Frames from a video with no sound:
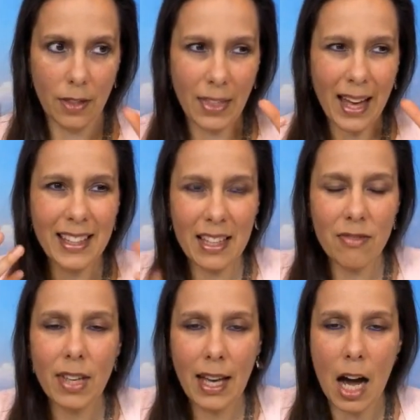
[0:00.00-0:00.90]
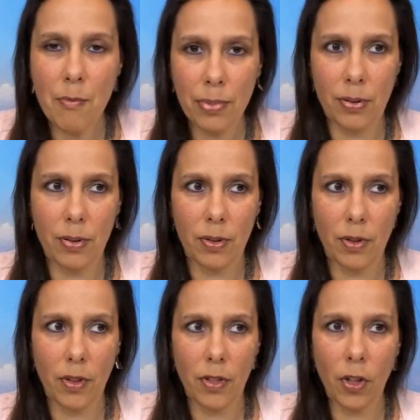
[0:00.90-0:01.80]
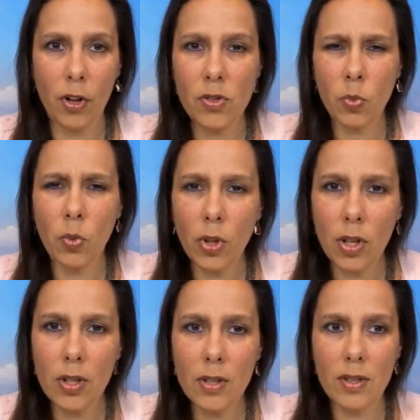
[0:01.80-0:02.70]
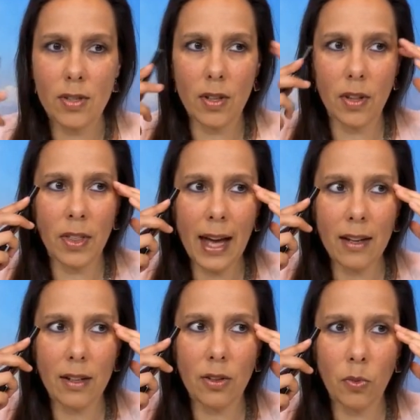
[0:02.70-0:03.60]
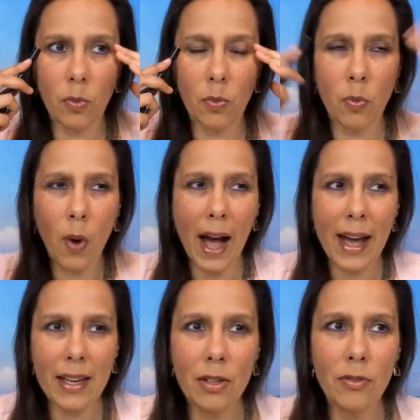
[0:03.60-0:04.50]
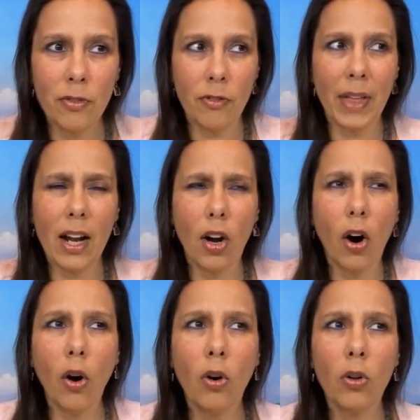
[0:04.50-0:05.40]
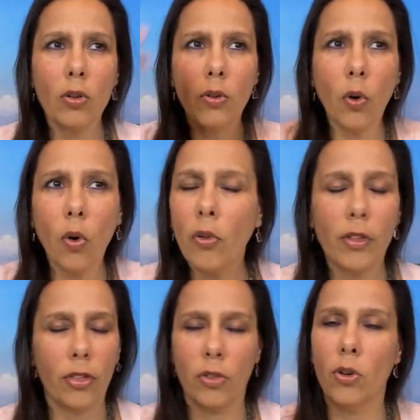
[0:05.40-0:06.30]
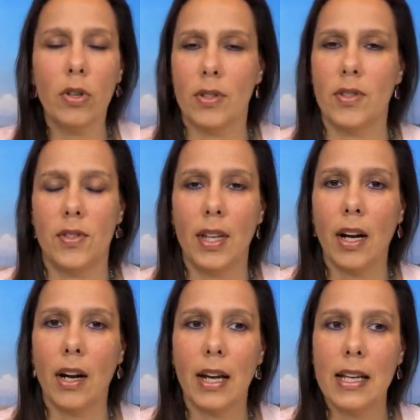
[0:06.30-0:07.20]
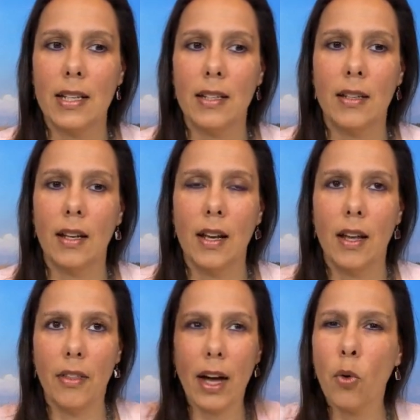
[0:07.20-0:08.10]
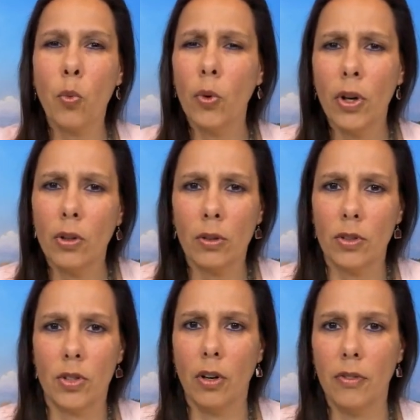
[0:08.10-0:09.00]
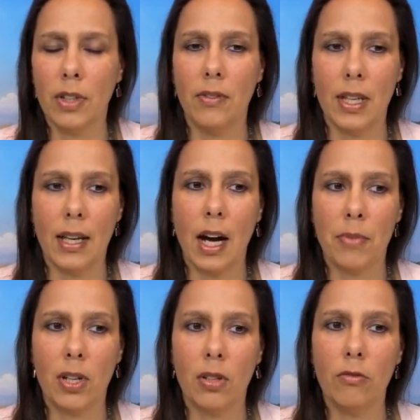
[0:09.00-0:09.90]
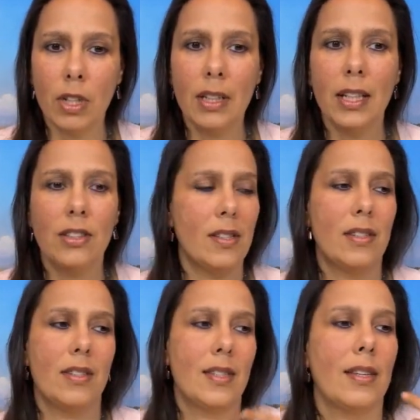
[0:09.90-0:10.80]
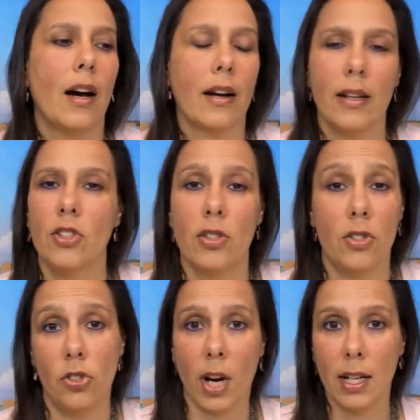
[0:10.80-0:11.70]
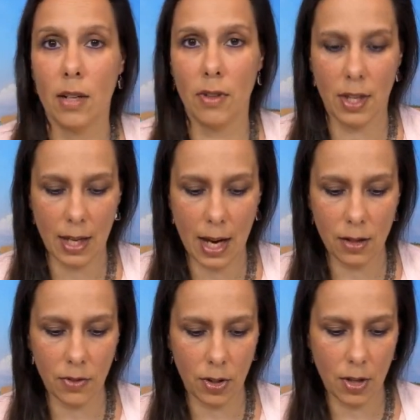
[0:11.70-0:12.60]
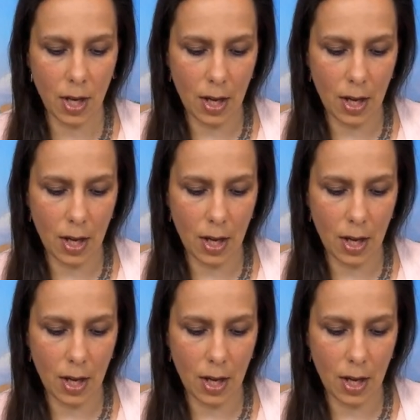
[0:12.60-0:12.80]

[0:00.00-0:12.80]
that giving up, those words, that way of that whole, all the thoughts that are in that world of giving up can really just suck and just drain everything out of you.